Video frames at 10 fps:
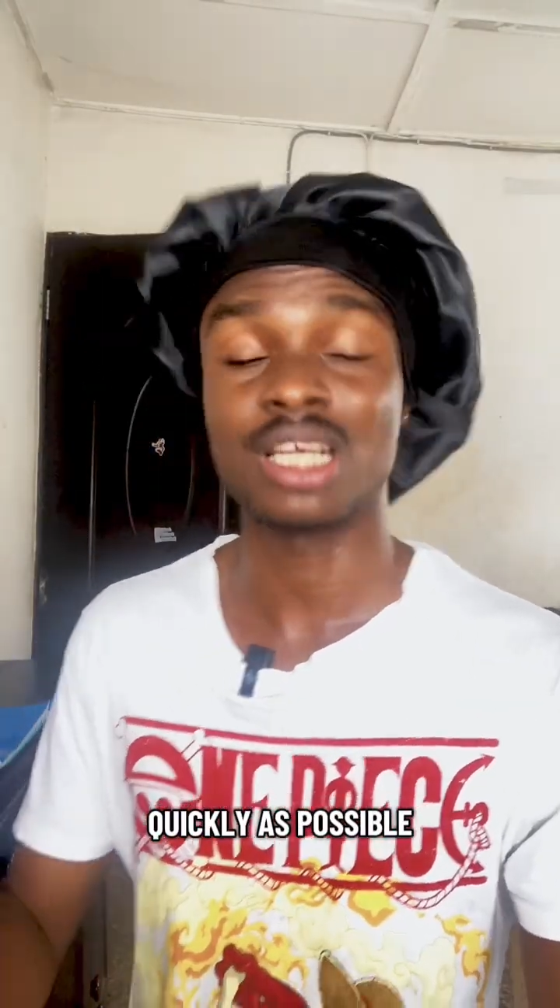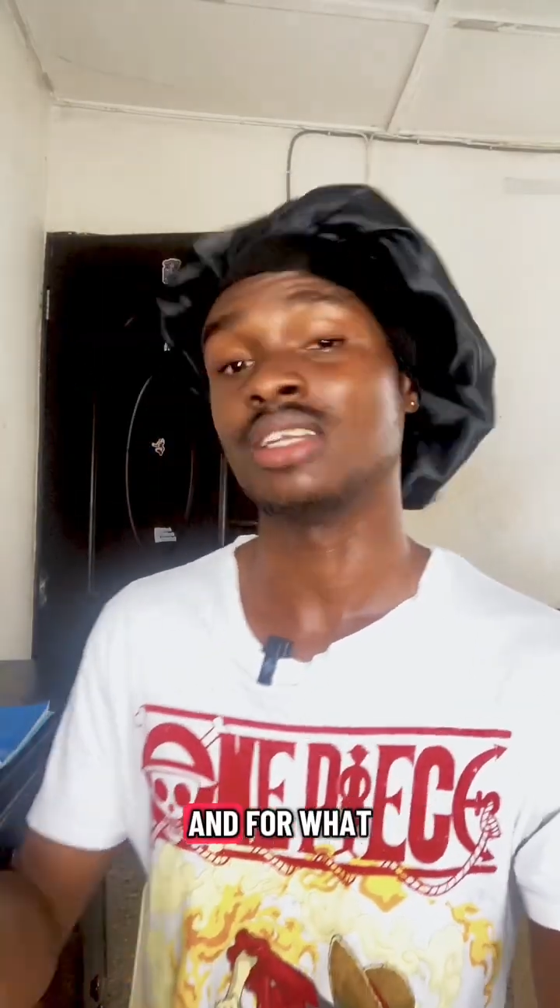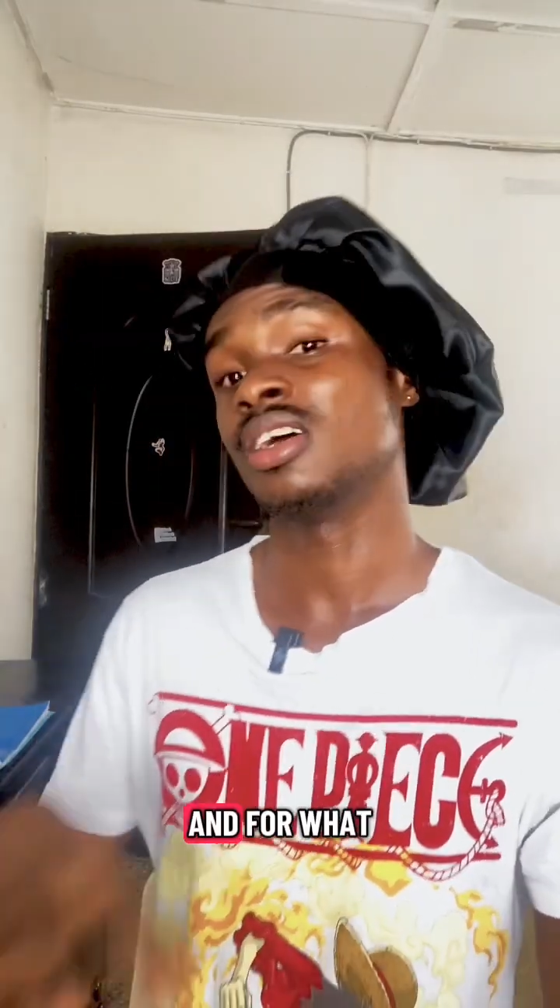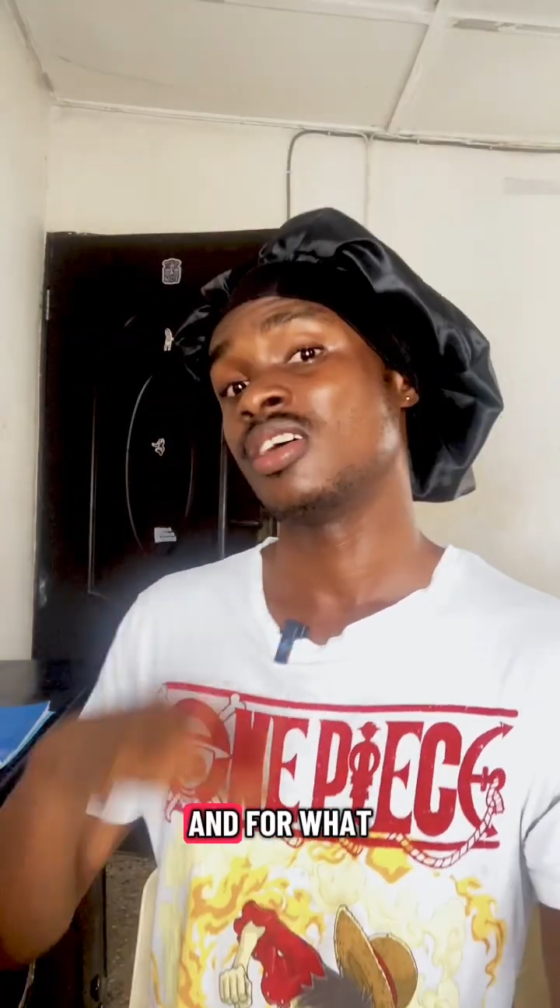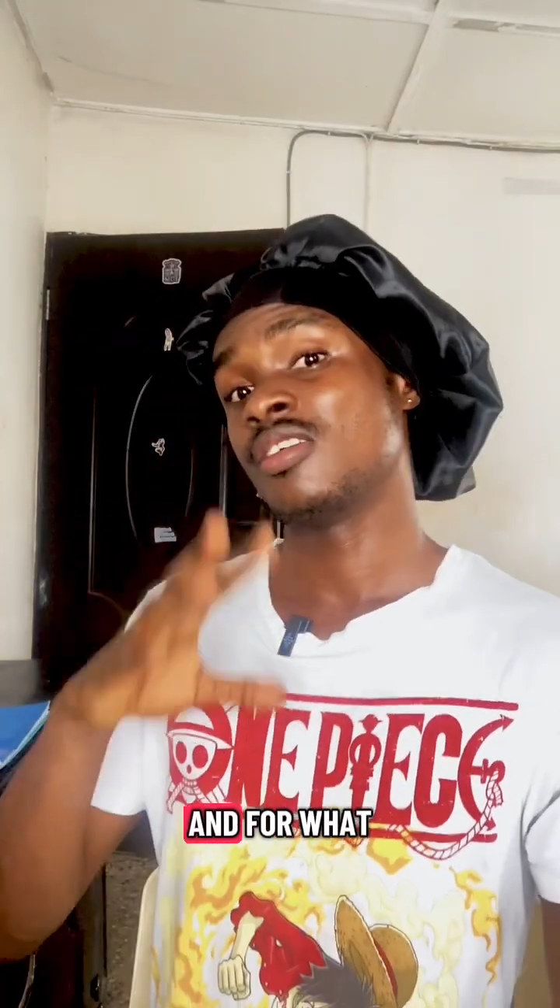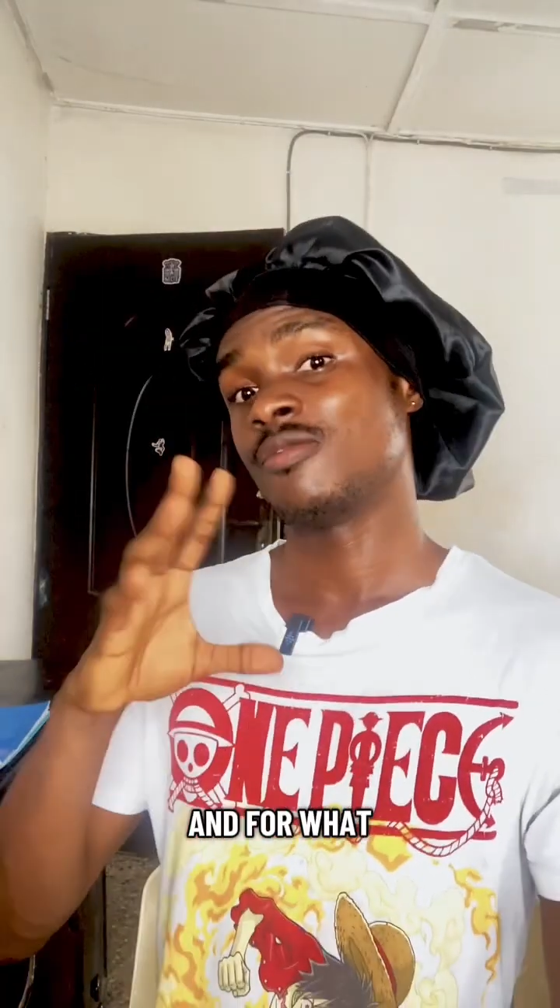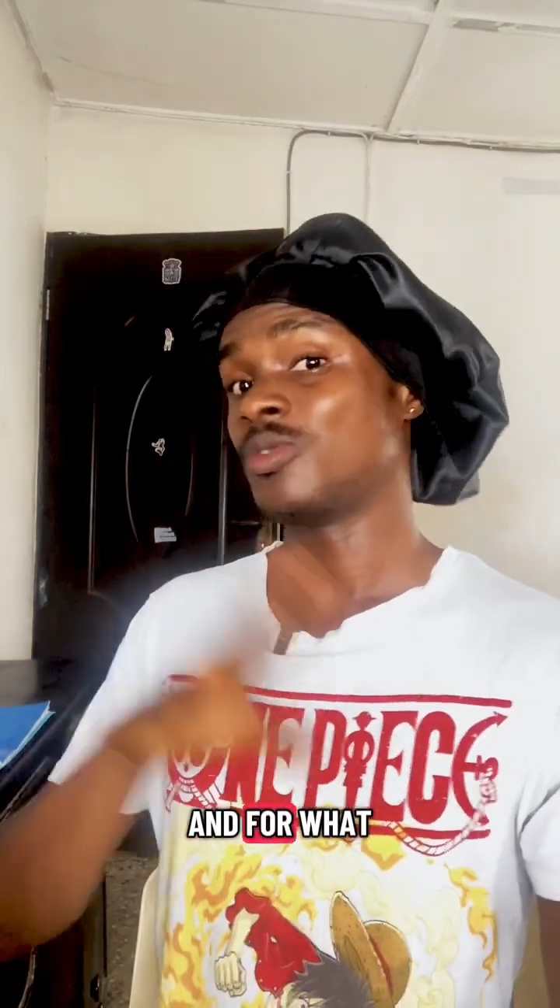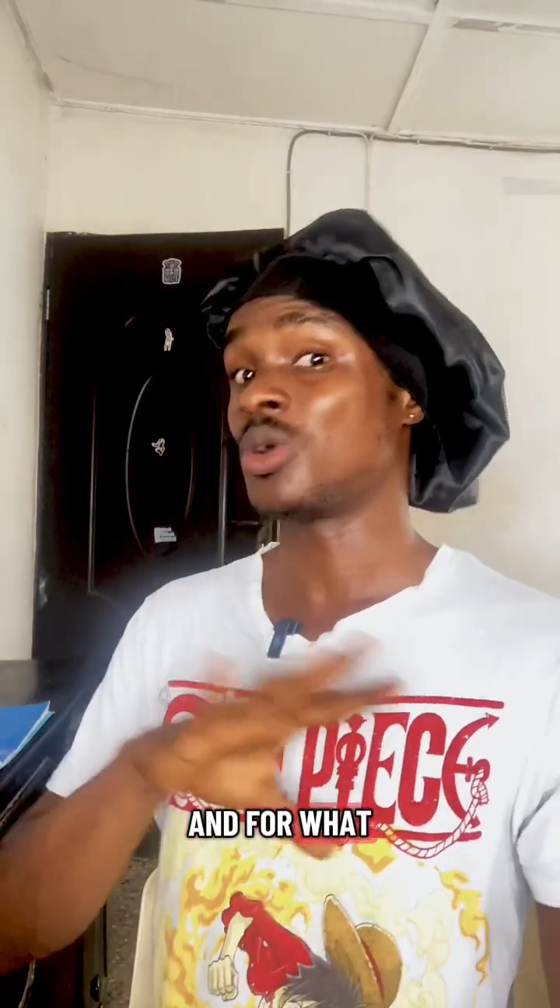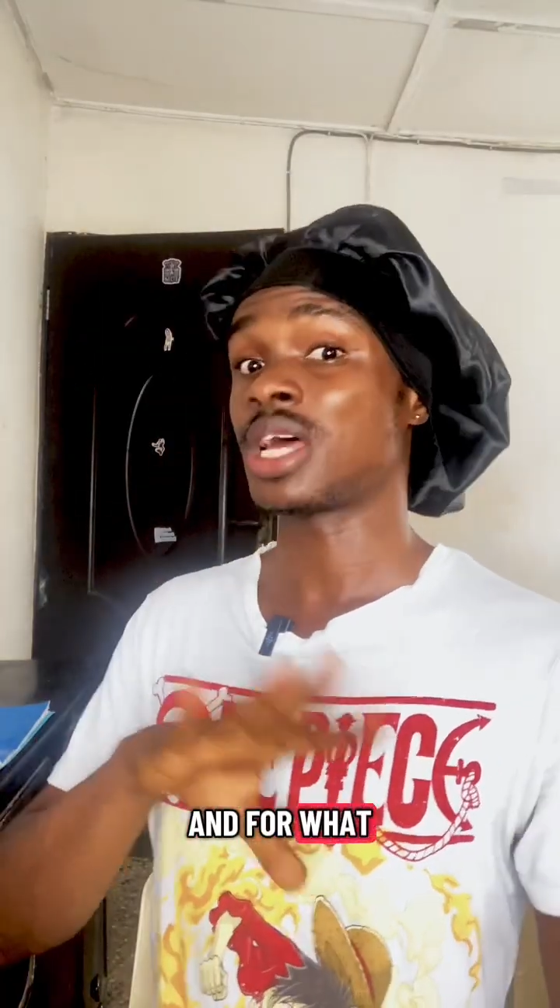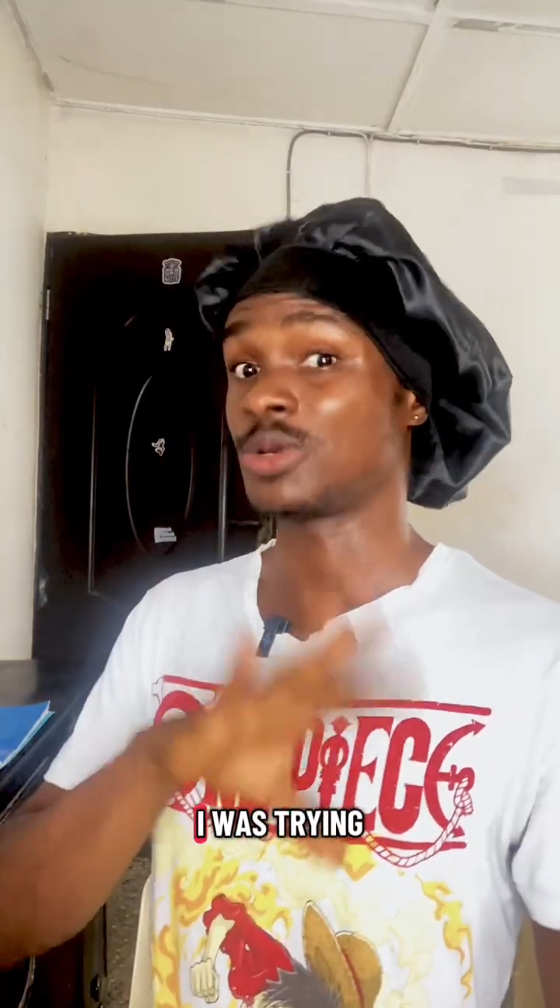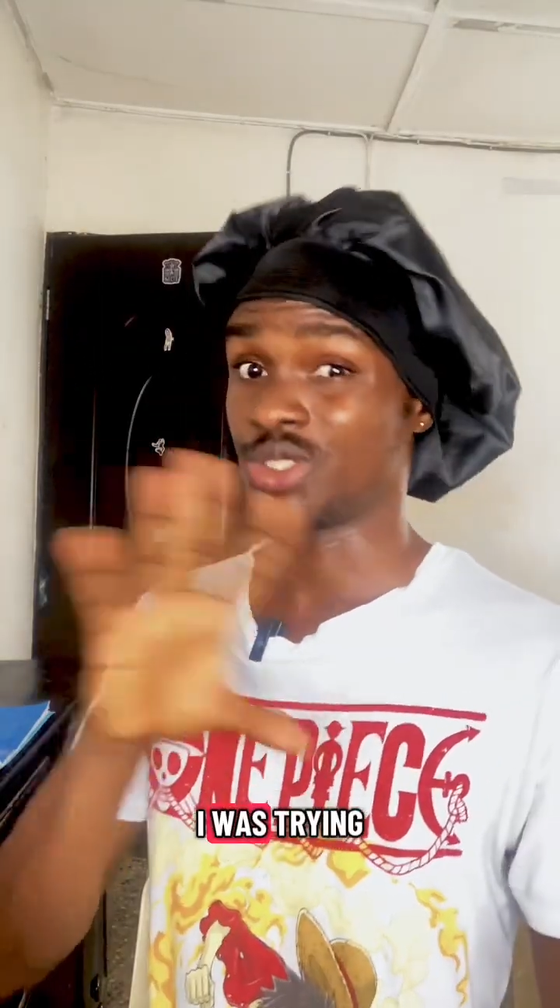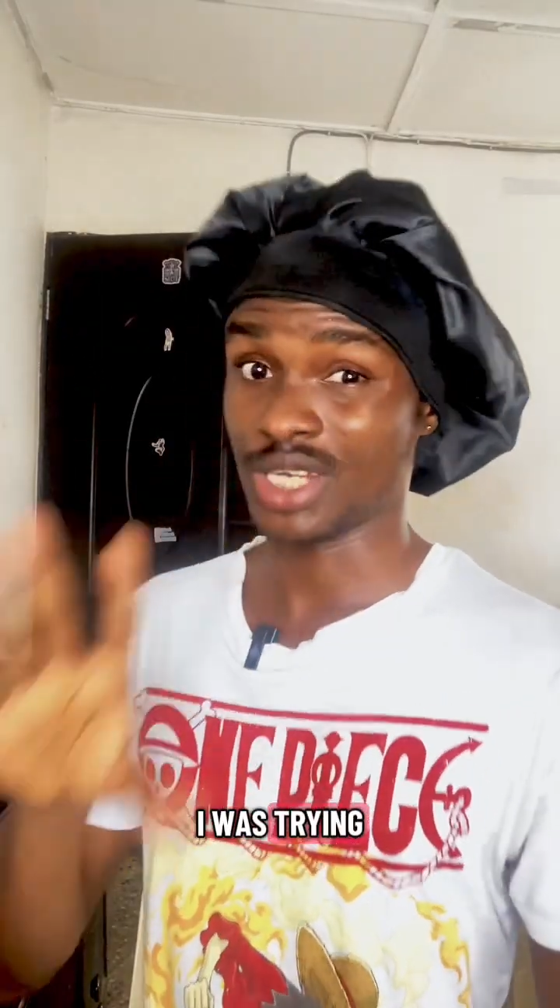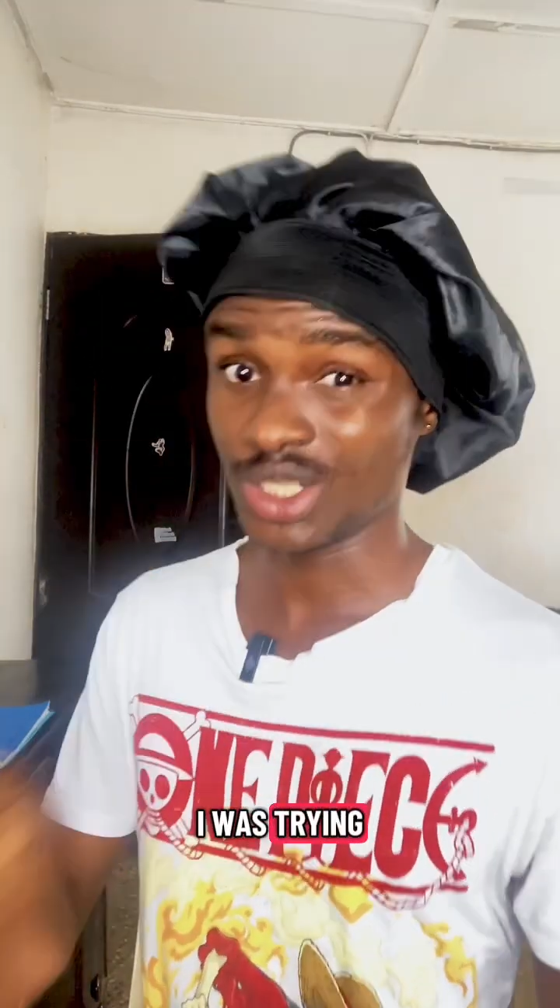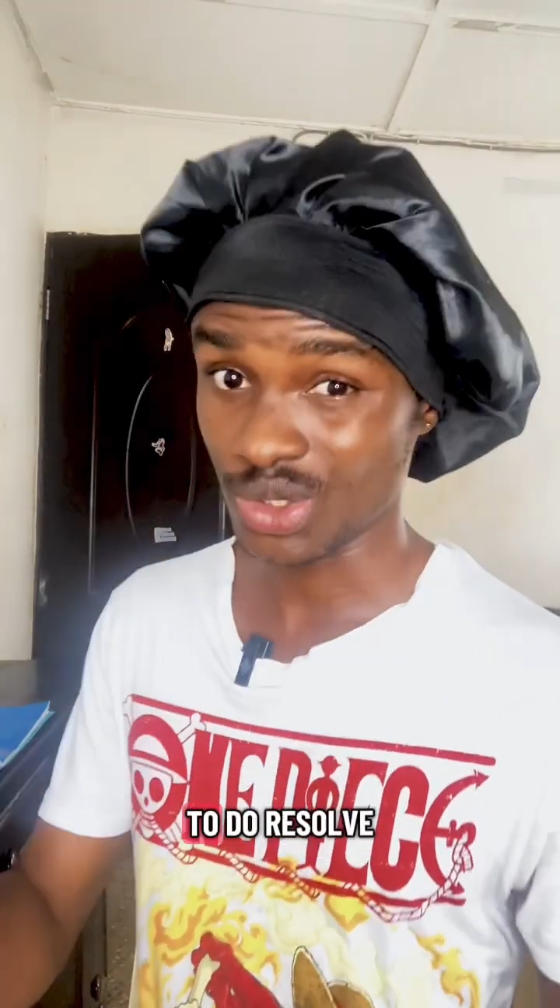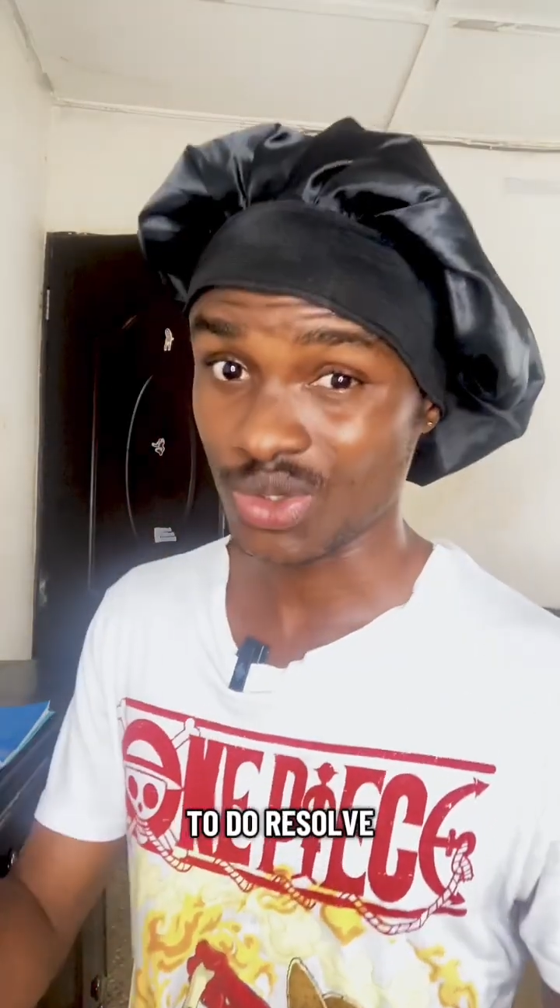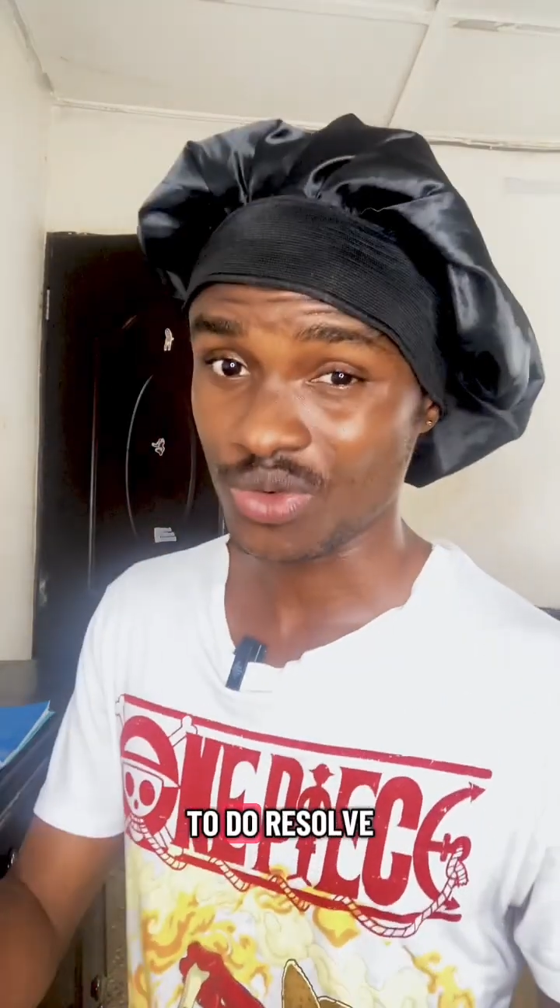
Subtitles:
And for what I was trying to do,